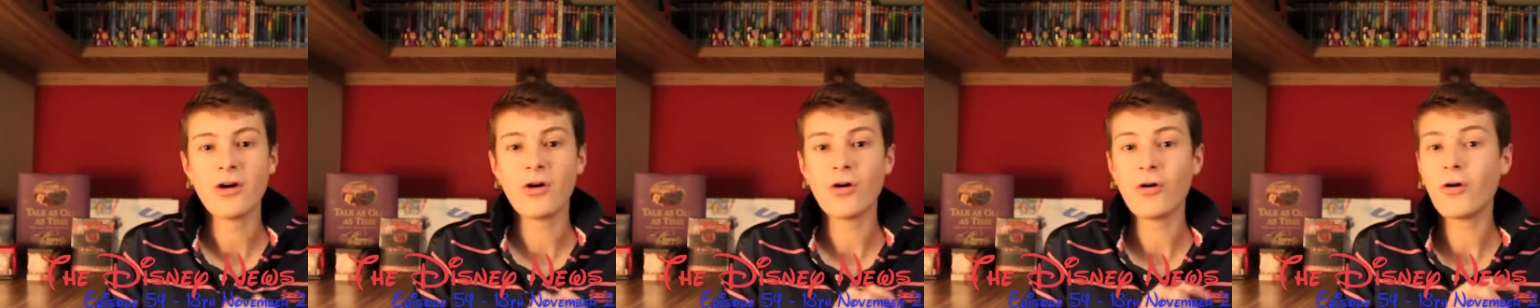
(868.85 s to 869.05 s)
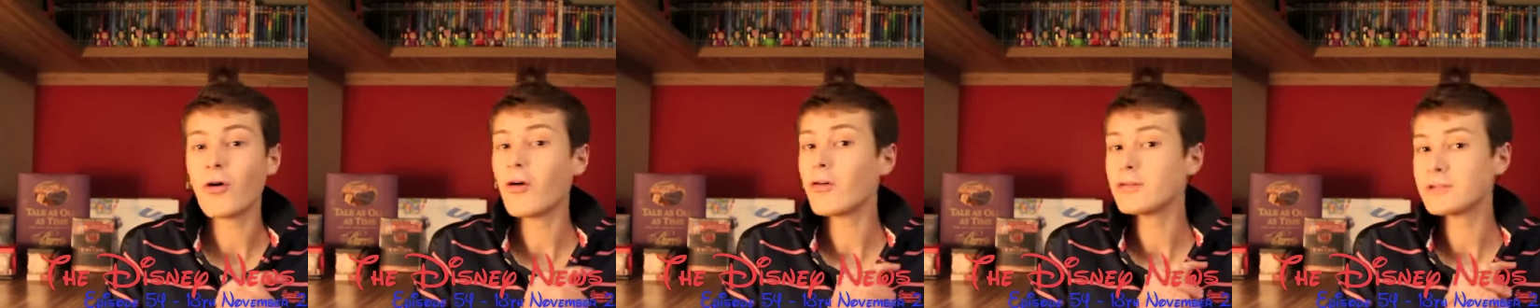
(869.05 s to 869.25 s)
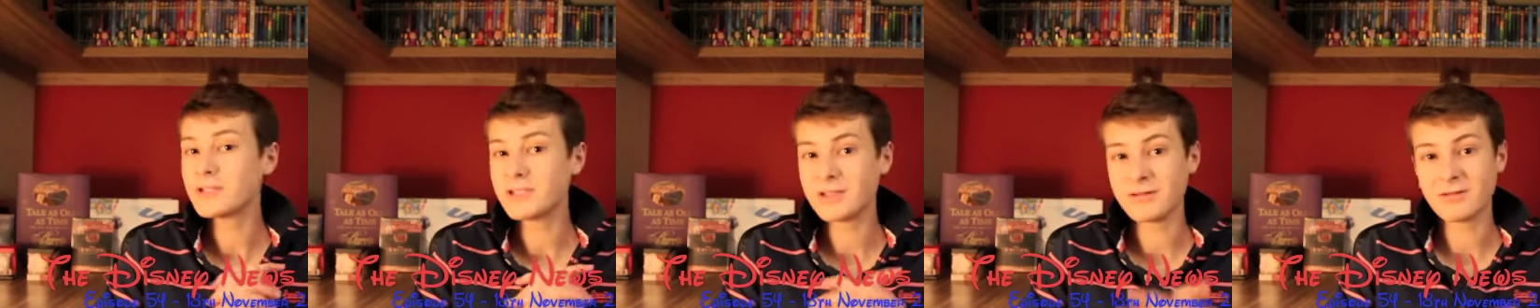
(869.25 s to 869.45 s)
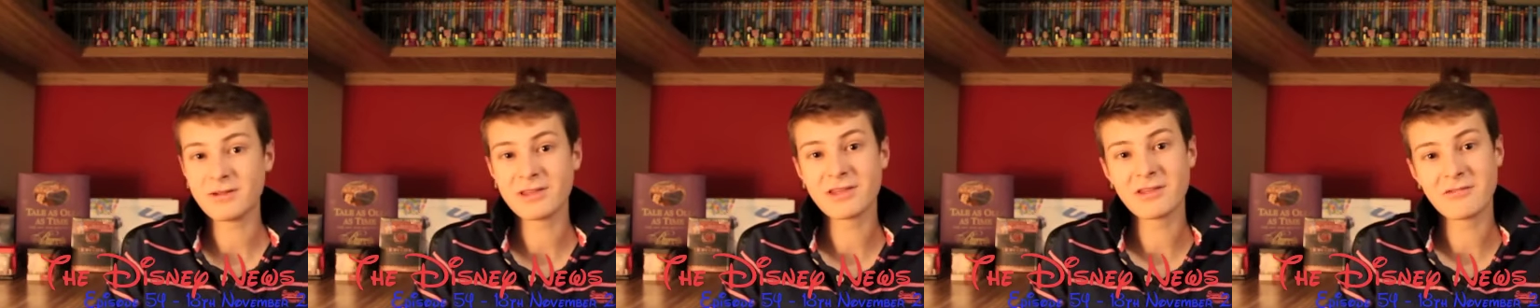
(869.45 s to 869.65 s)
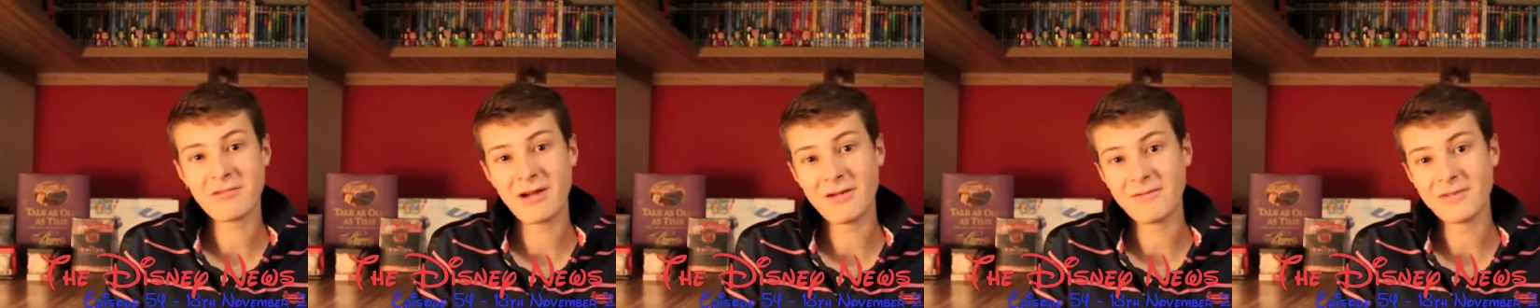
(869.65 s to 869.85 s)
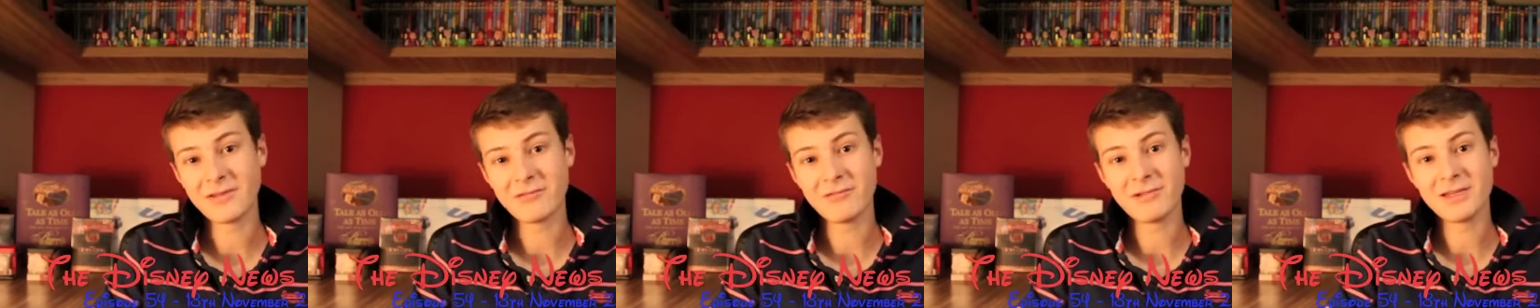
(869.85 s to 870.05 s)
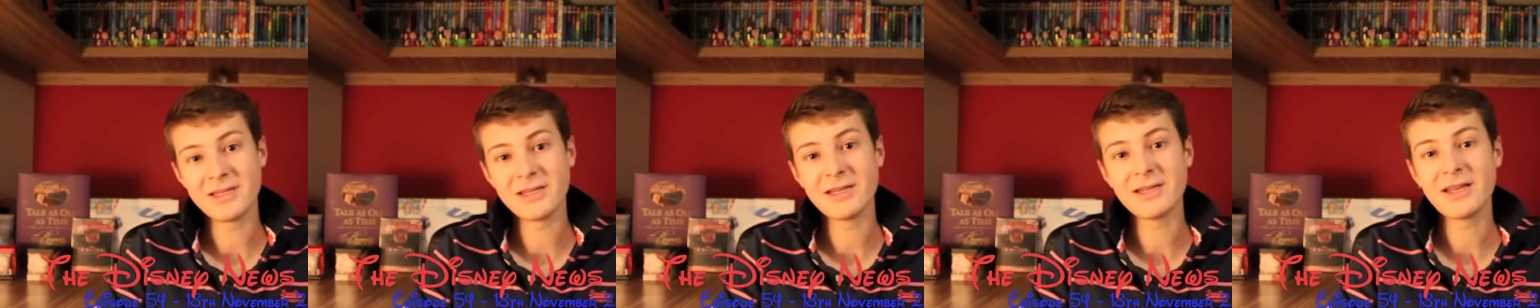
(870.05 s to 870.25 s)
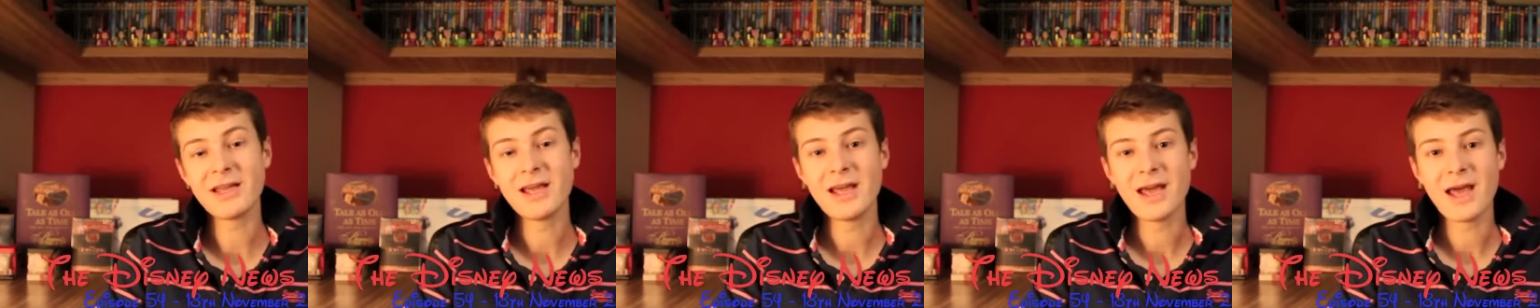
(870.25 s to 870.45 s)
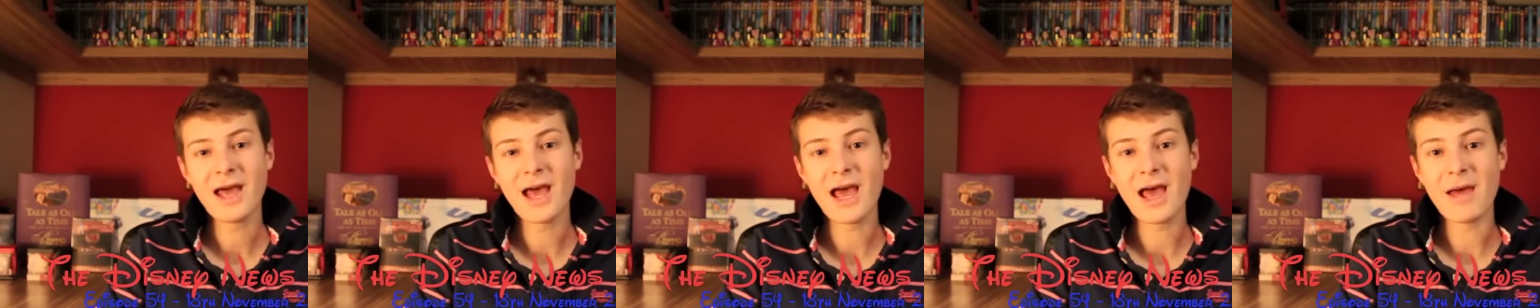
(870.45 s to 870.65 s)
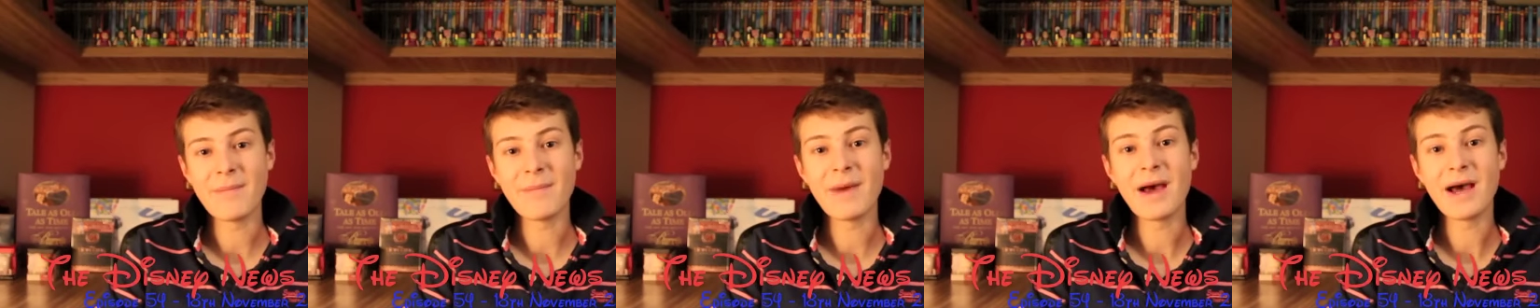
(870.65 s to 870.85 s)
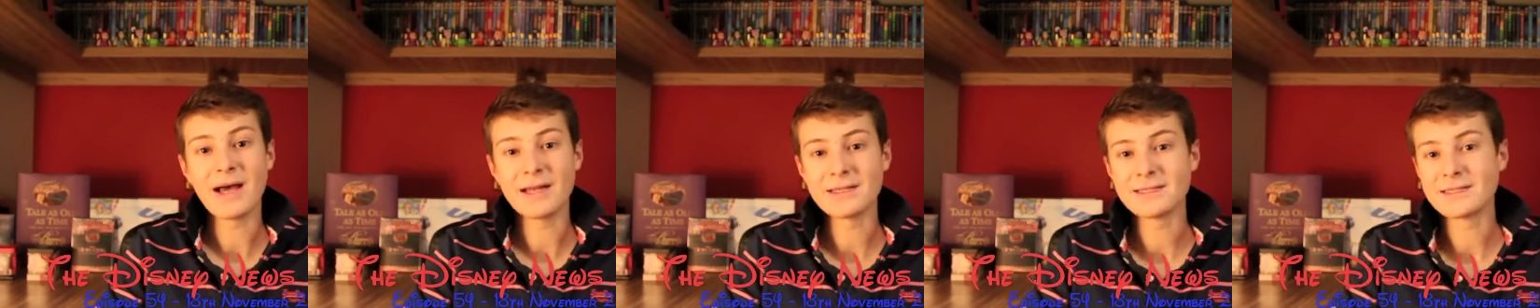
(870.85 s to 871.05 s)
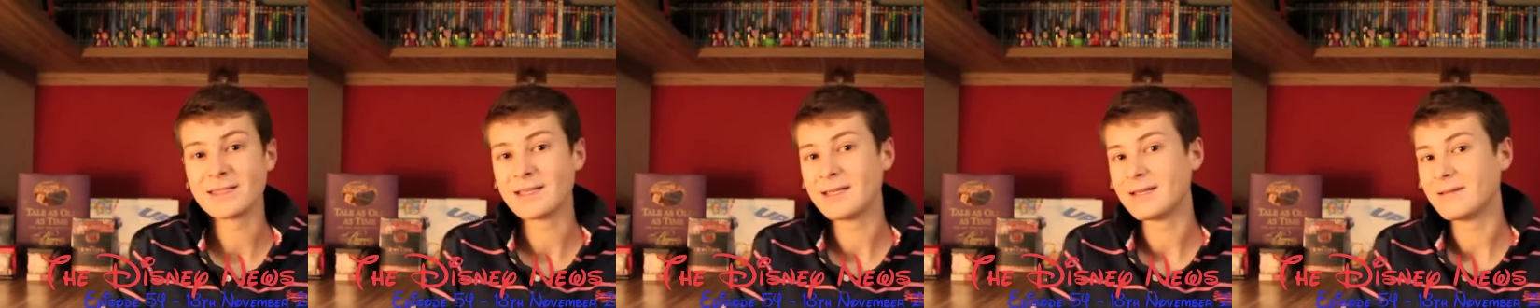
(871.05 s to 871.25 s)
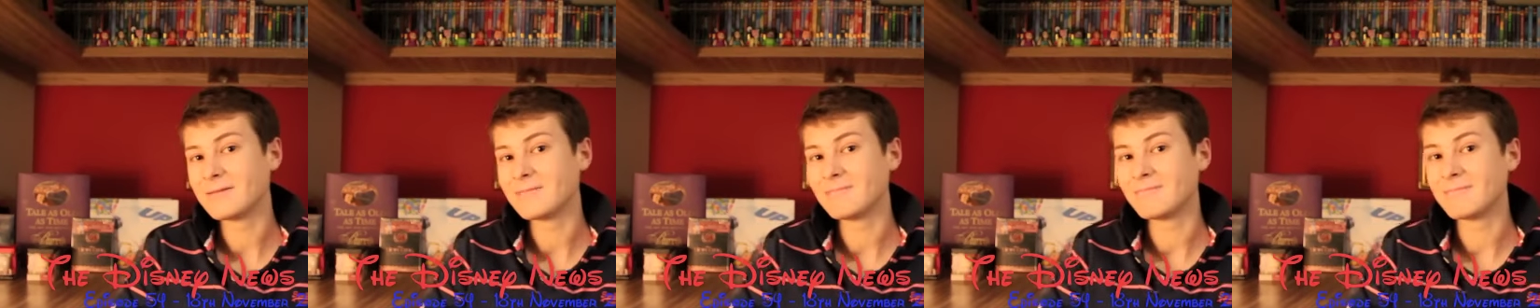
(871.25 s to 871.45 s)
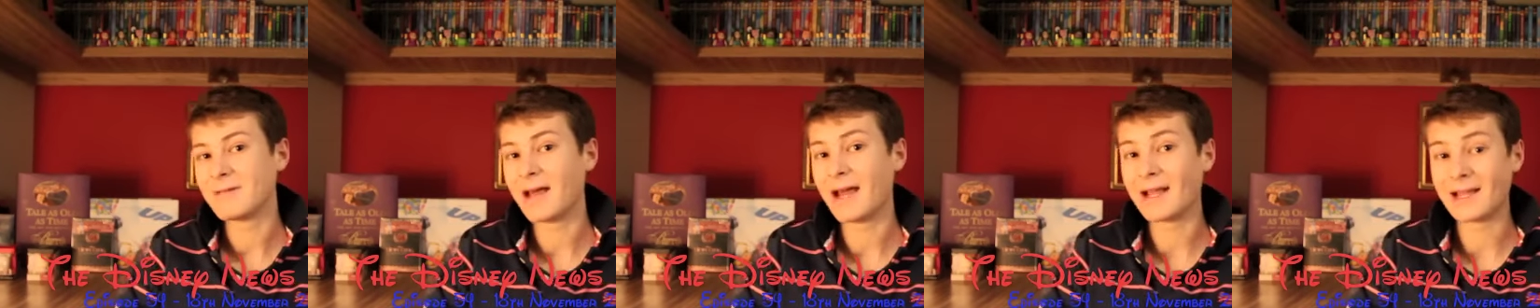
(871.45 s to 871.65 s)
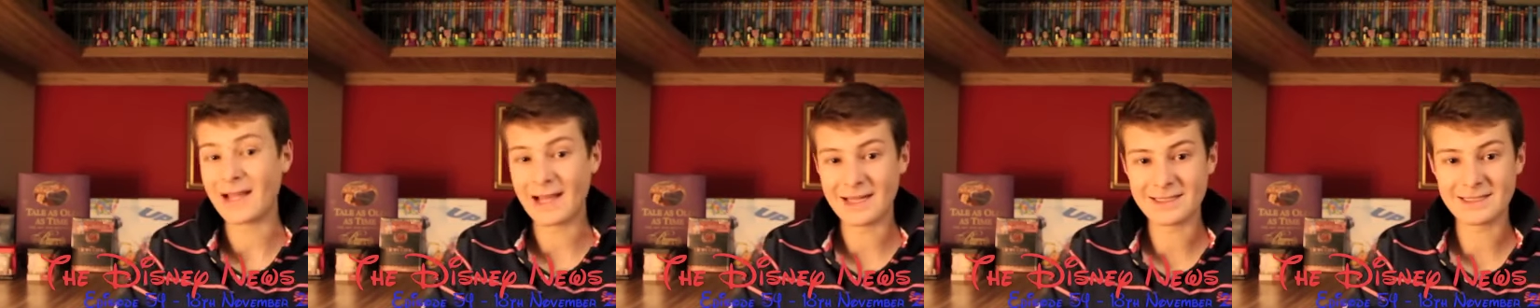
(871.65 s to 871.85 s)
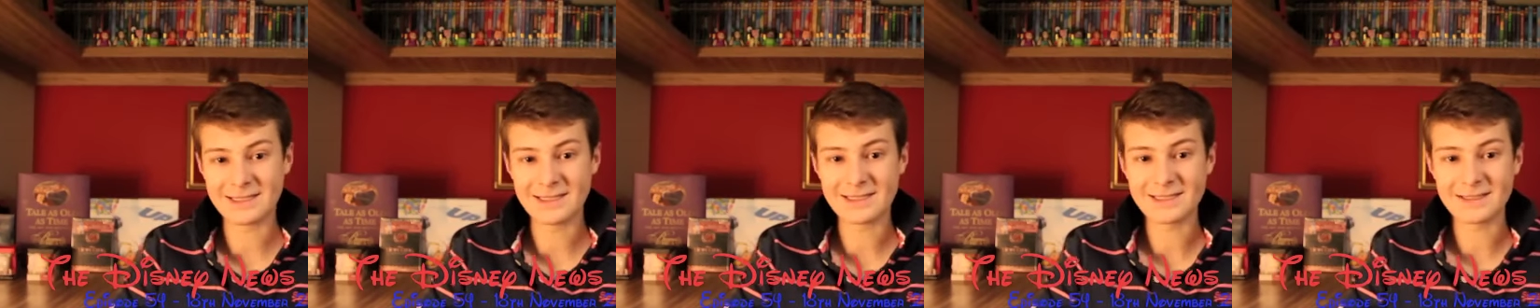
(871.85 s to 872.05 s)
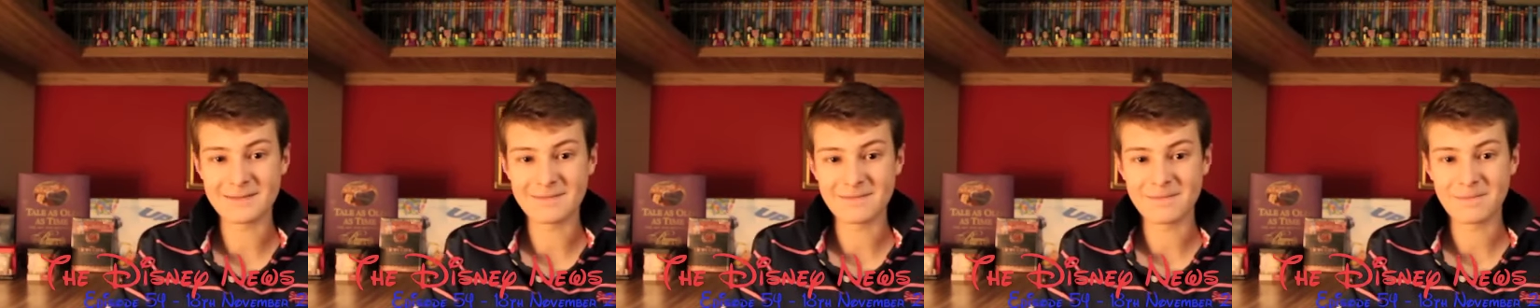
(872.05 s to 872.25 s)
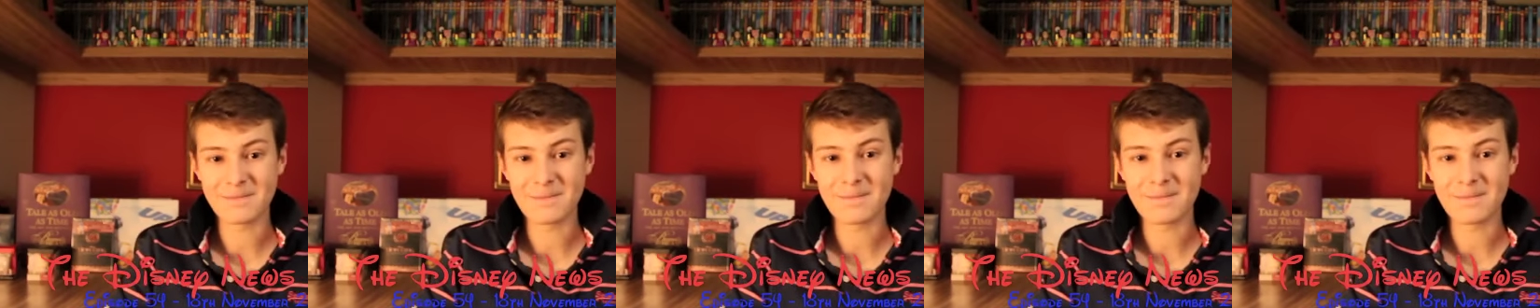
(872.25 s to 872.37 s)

or to do with the Grand Floridian um, as I get it.